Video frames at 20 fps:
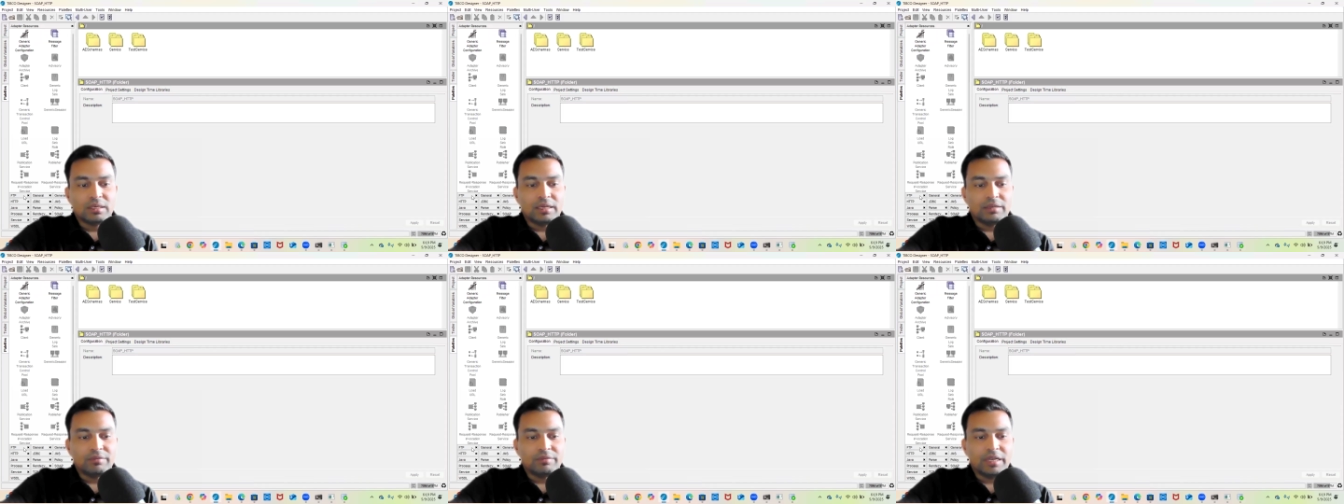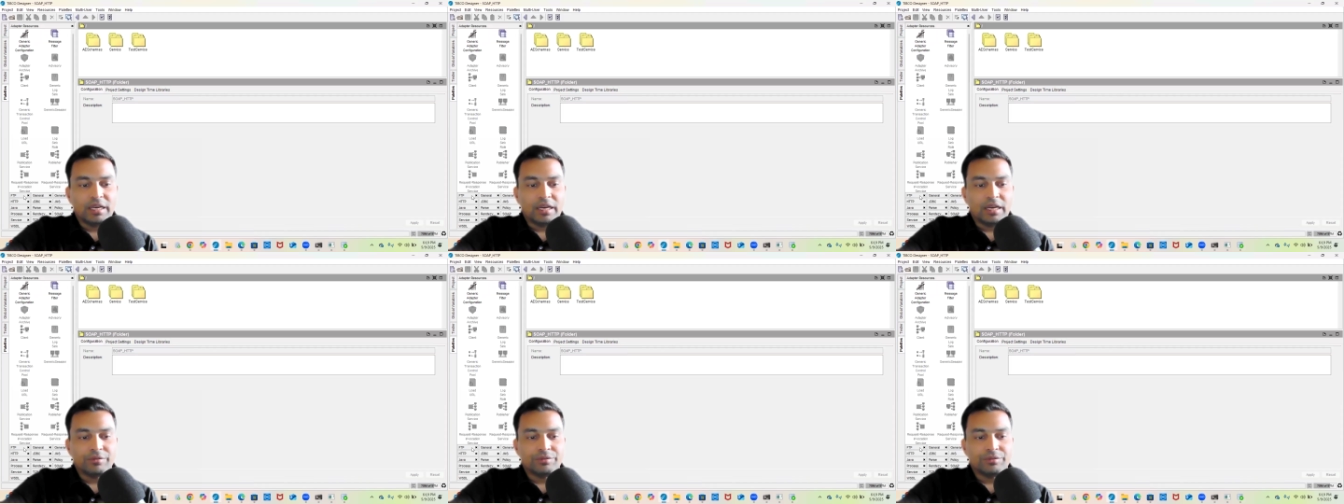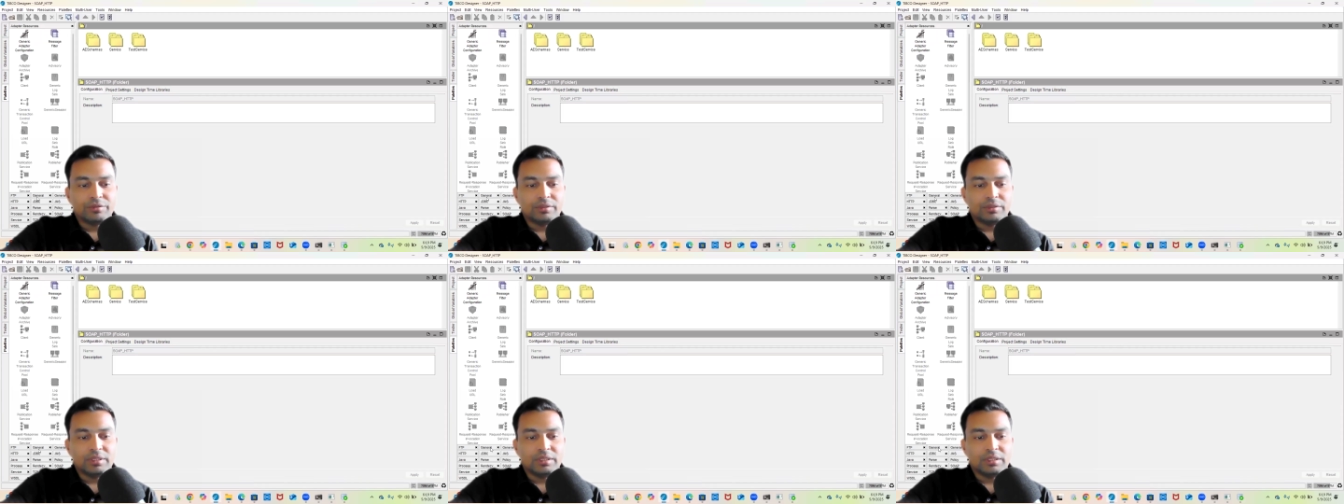And we have
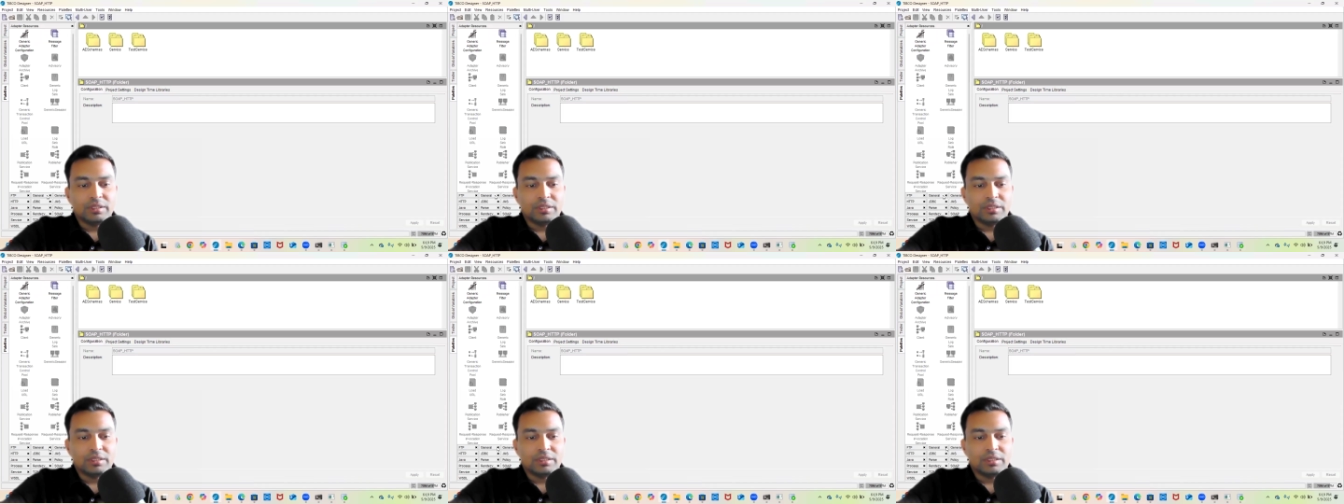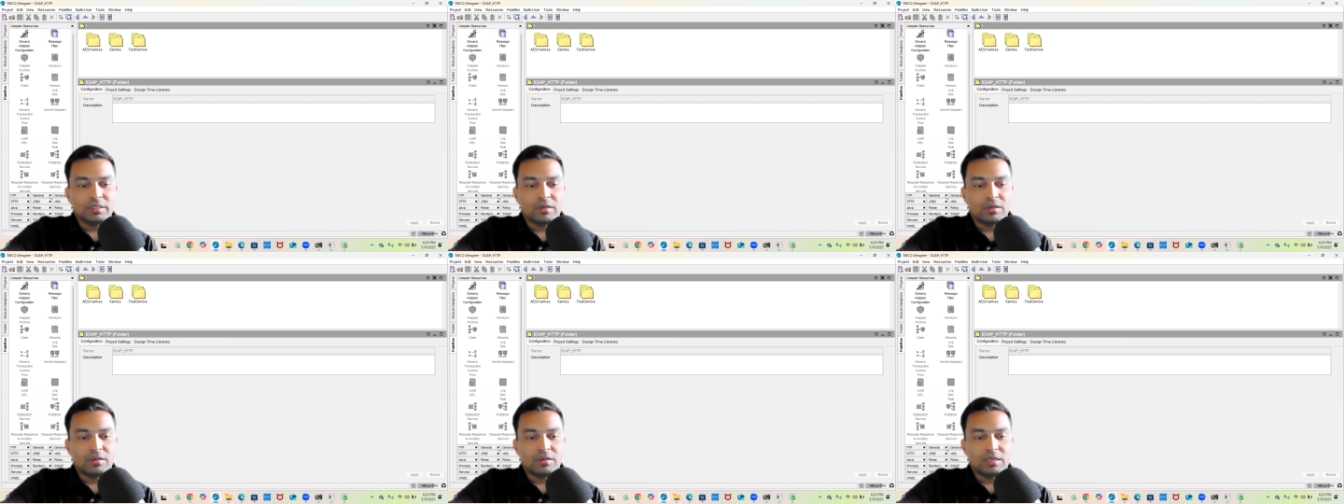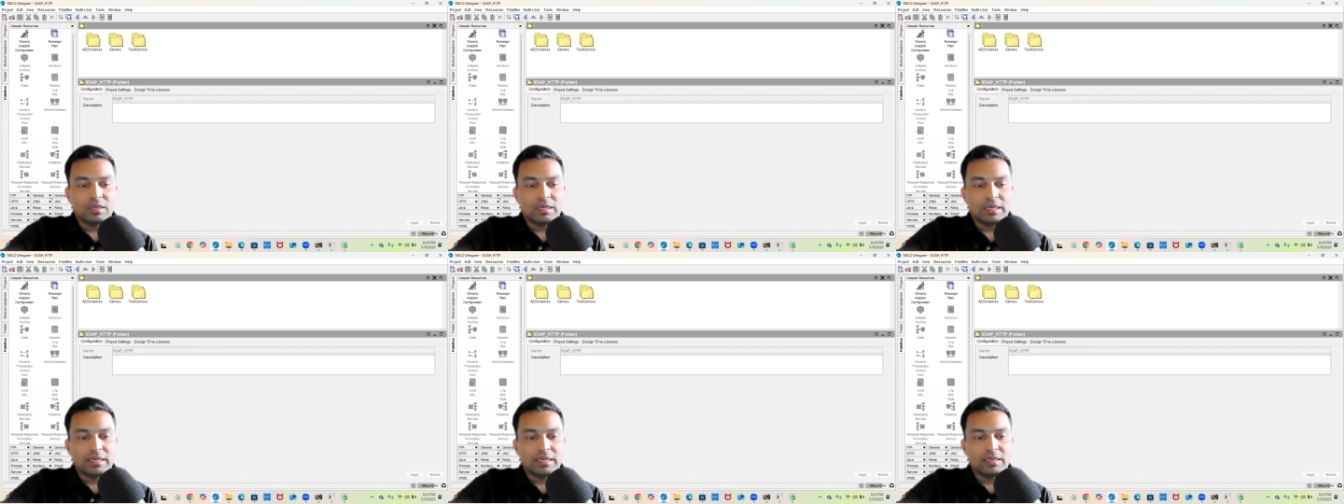seen in
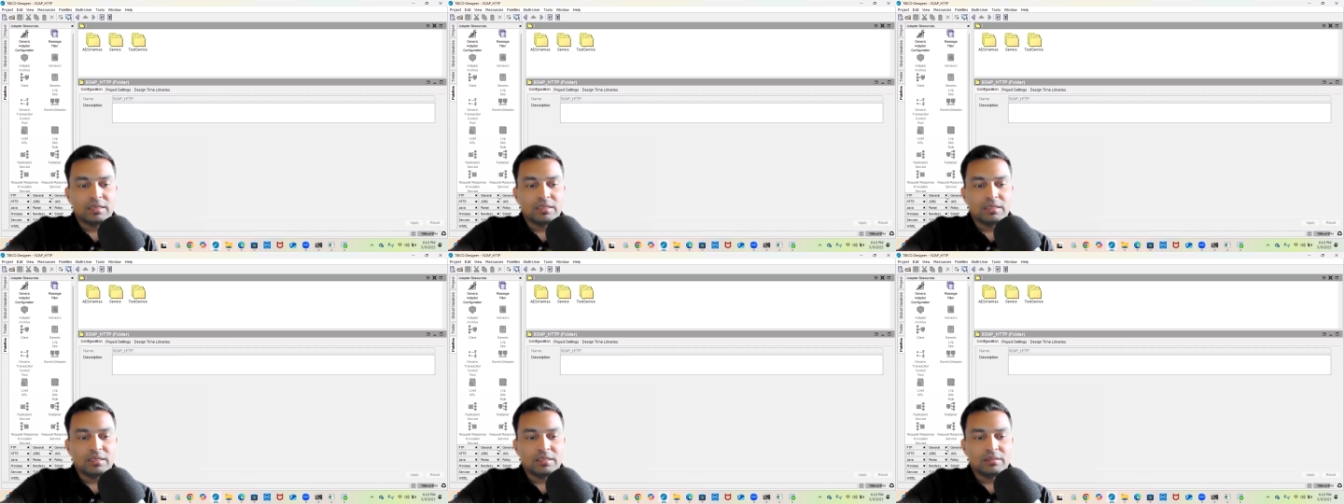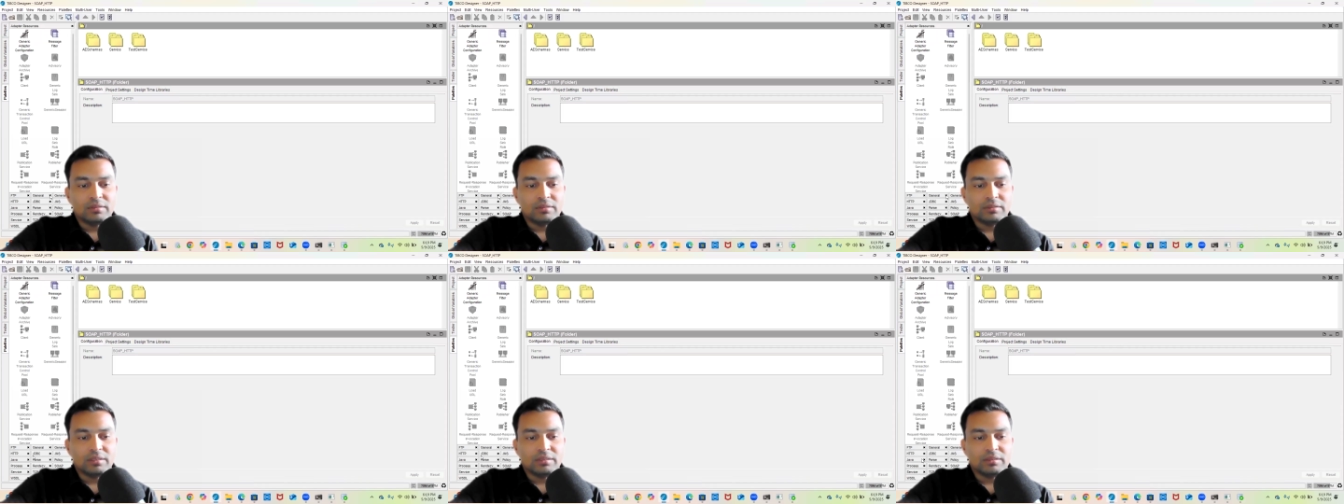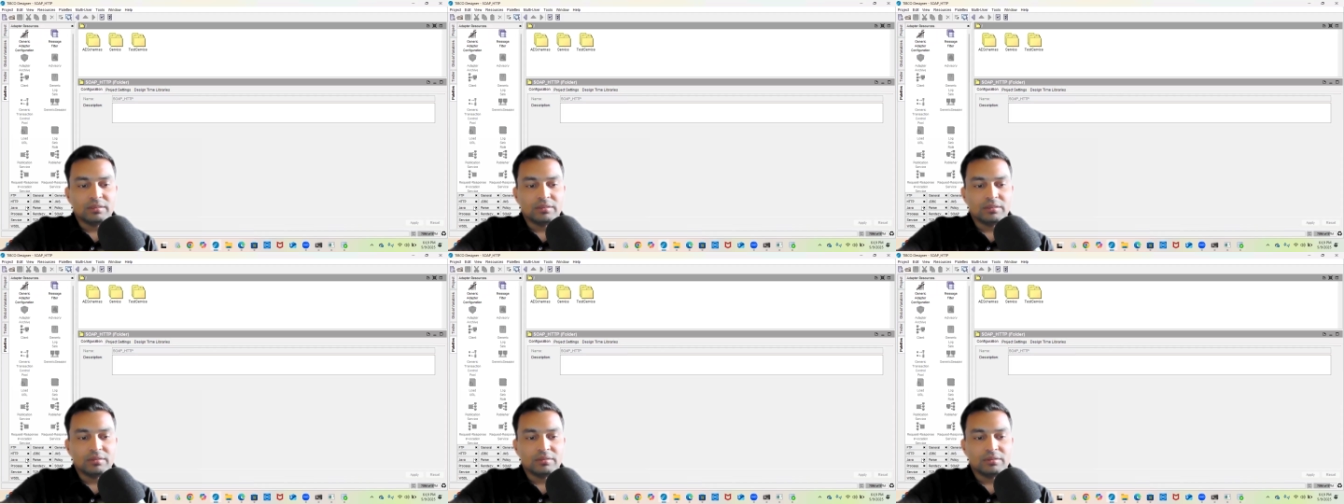our earlier
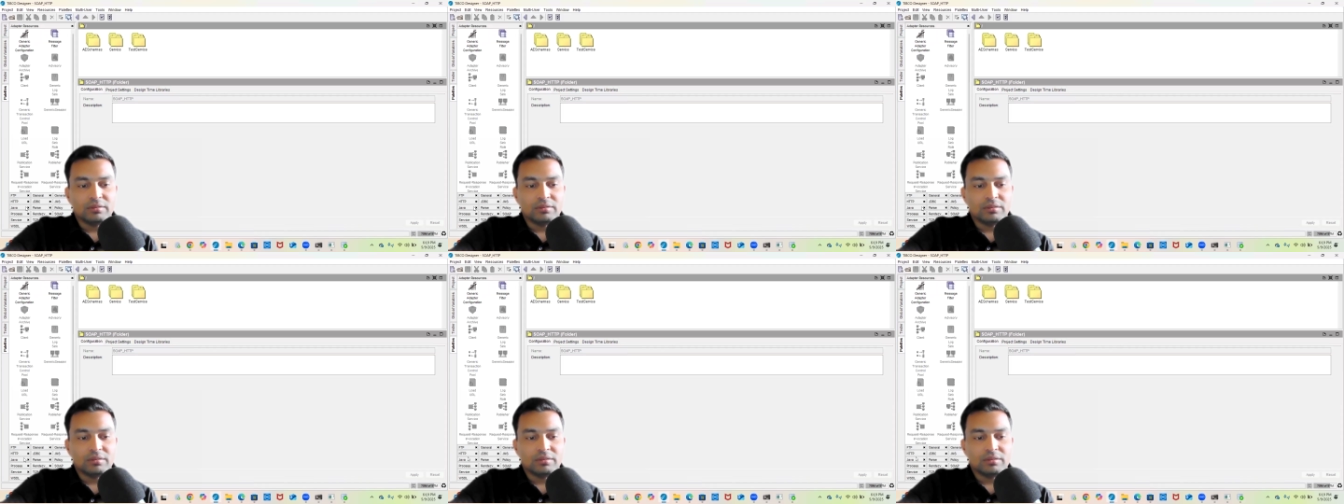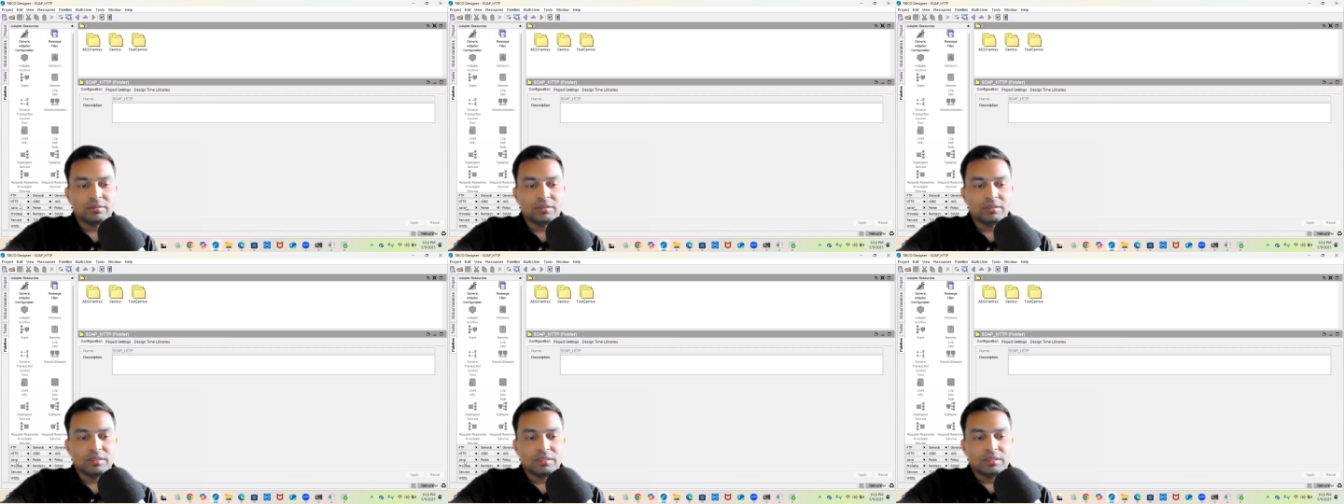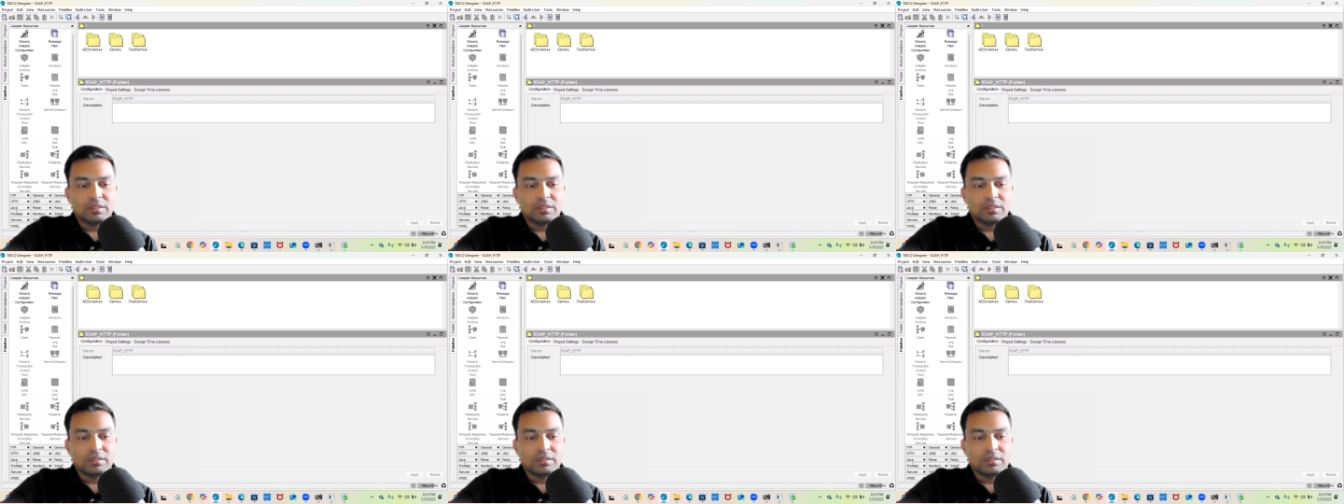sessions